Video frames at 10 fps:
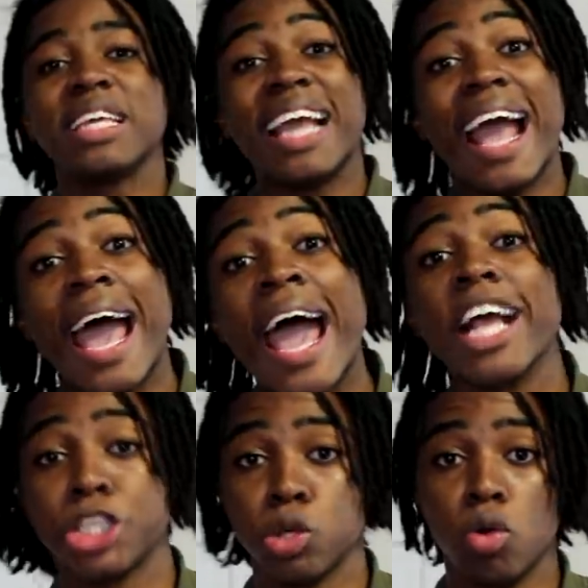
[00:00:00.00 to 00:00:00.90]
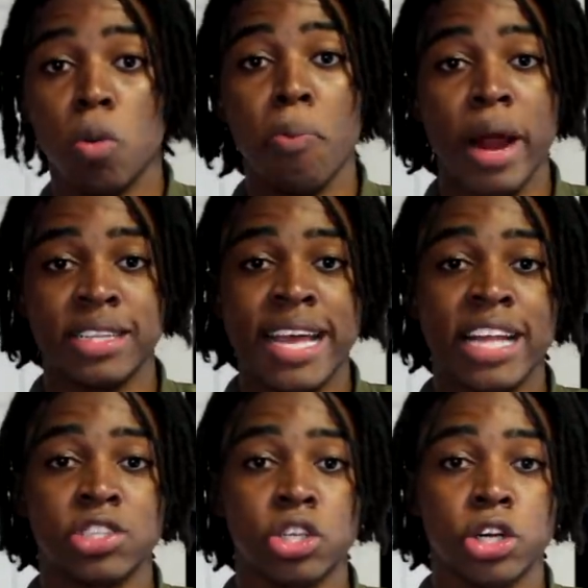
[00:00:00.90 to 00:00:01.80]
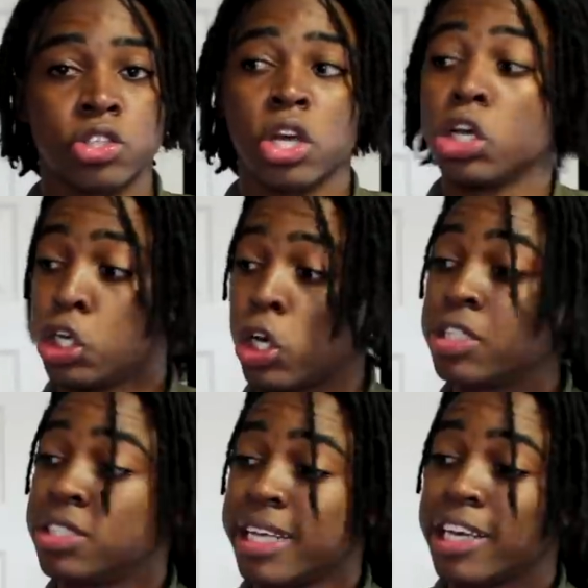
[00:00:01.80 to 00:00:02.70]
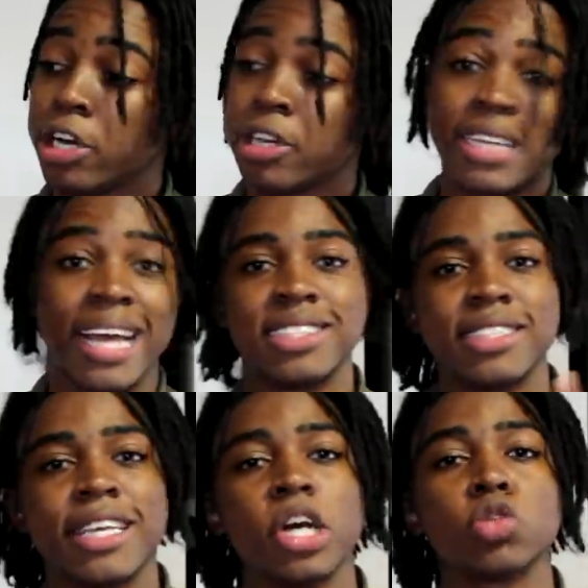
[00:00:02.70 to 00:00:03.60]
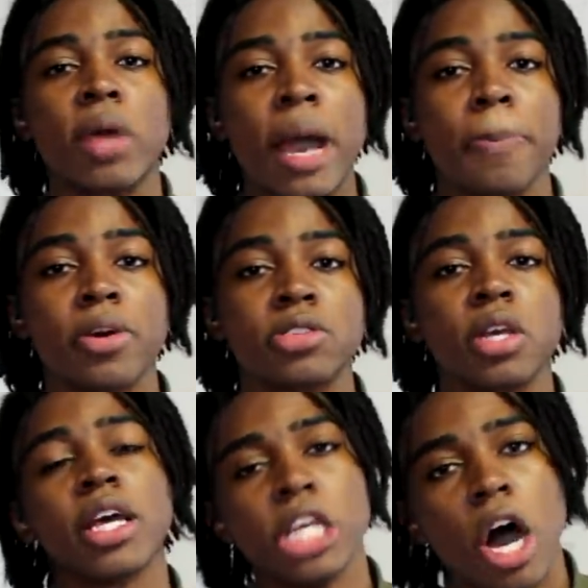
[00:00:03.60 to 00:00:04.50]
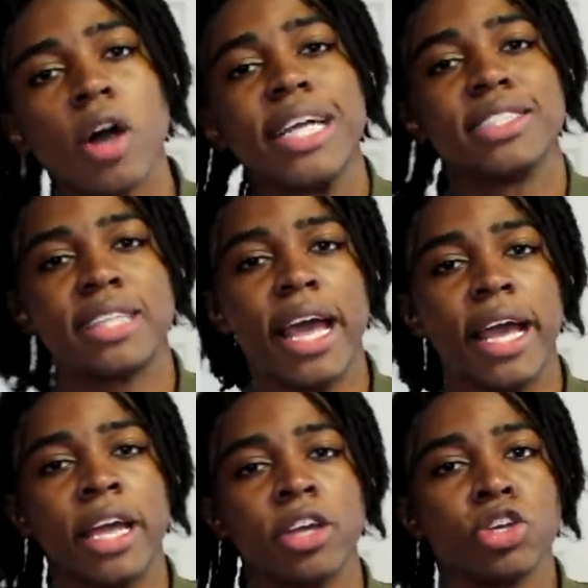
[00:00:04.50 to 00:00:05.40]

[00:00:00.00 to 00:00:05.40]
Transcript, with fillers: the actual breakdancers, good singers, and skilled rappers, y'all can stay.